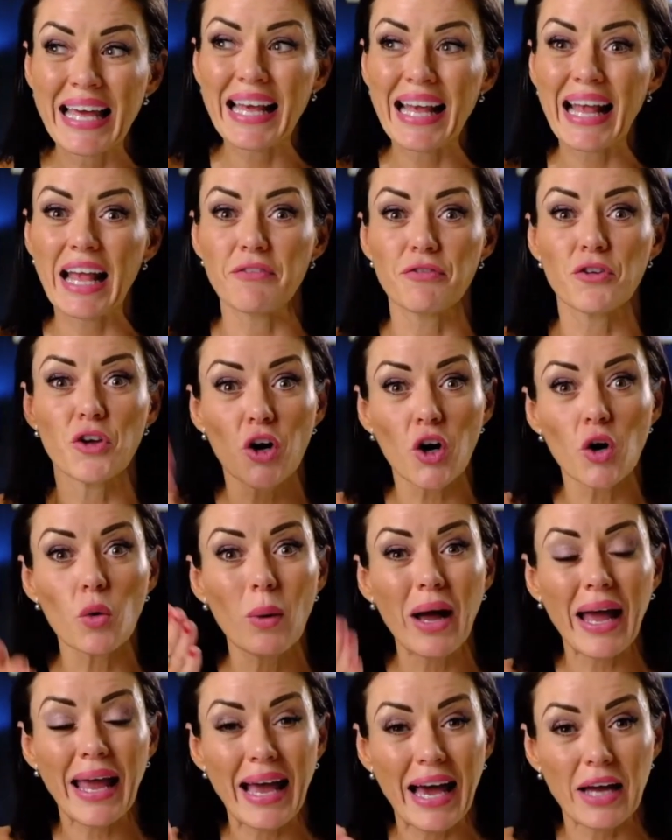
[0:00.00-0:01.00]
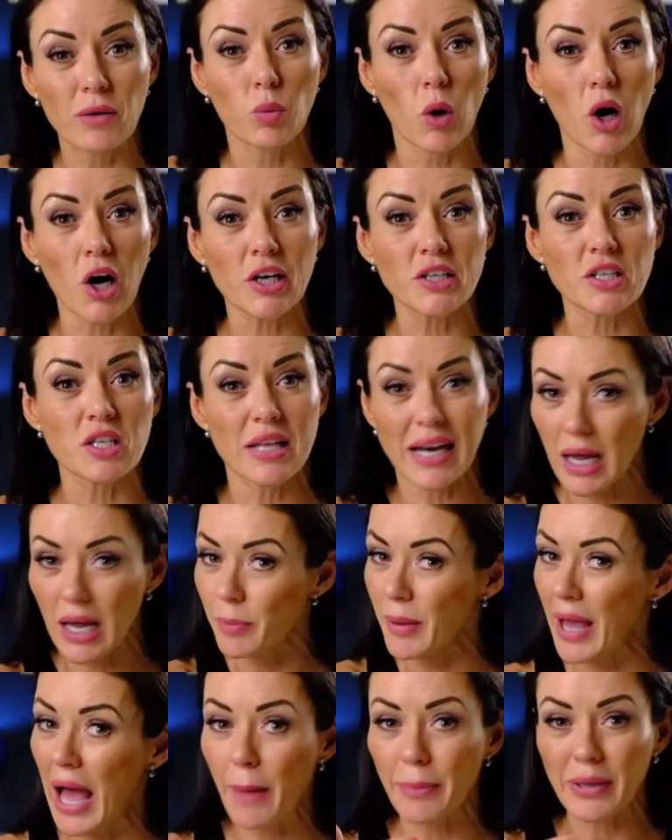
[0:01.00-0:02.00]
if your way had worked, then I'd
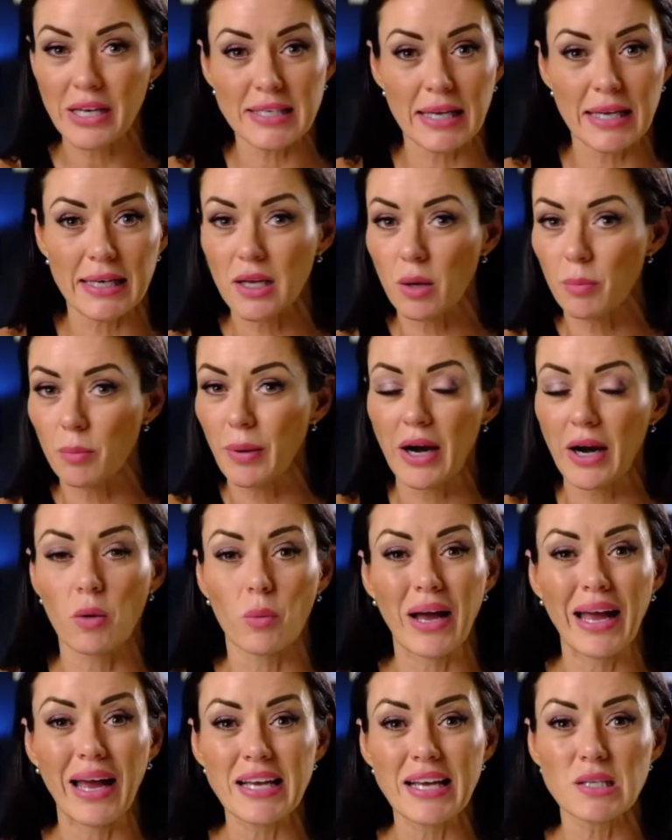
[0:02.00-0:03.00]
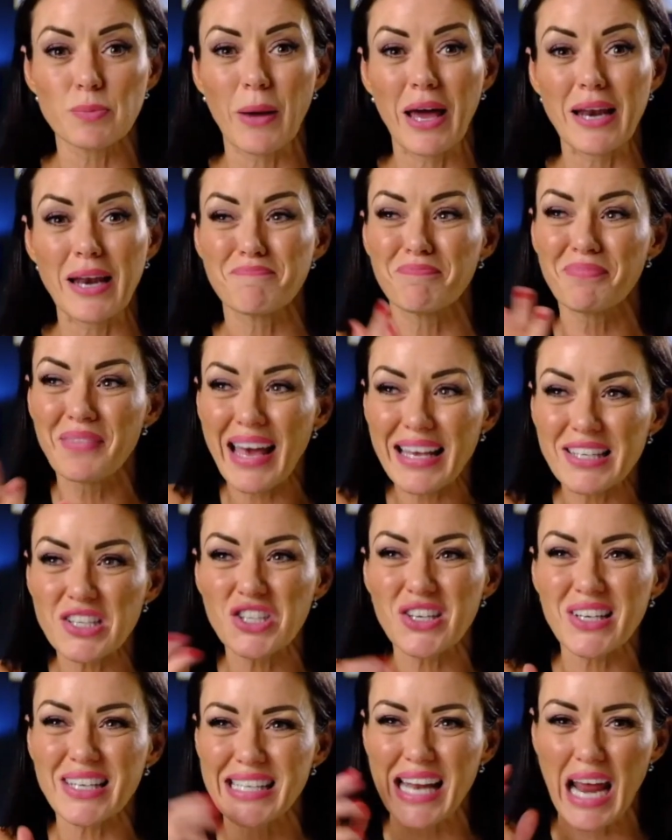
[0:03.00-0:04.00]
be happy to sit and compare ways, but let's
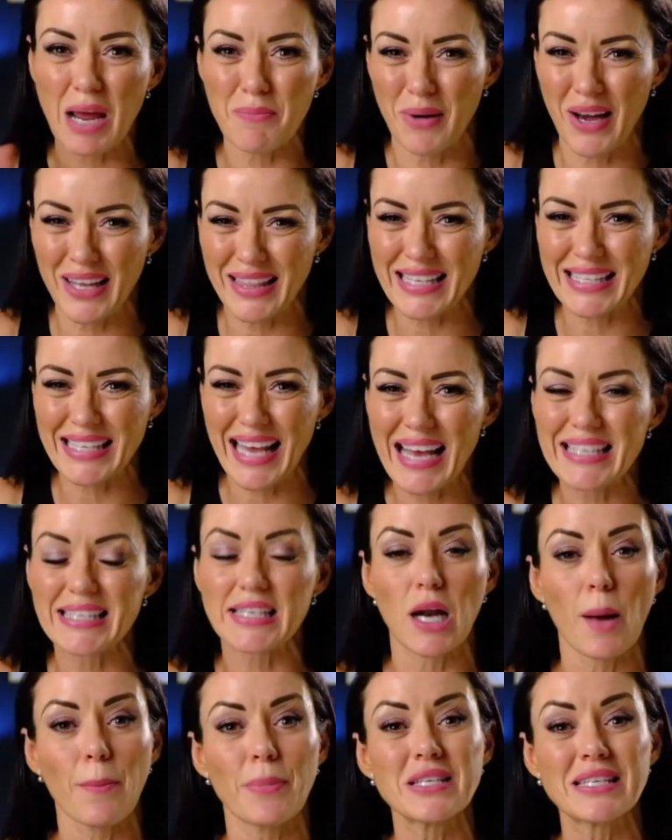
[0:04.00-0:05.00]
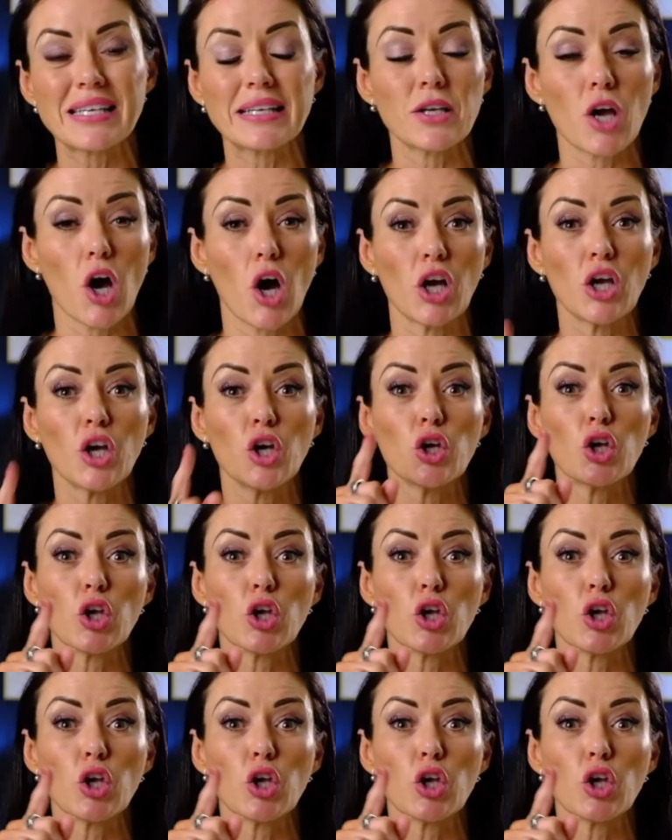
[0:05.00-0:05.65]
just hypothesize that up until now,